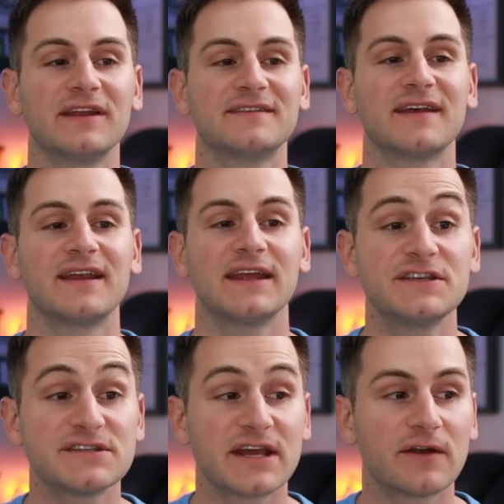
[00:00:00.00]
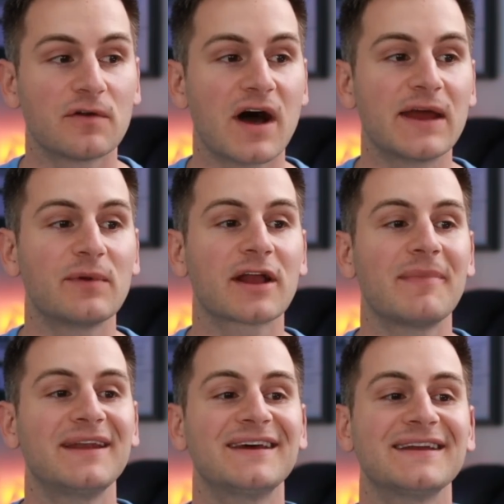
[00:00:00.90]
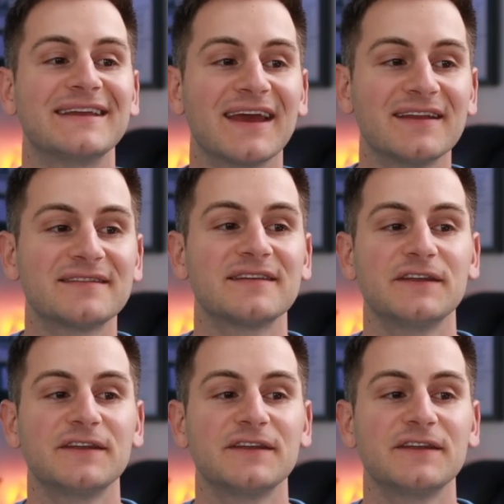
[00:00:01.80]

He said, "In general, I'd recommend against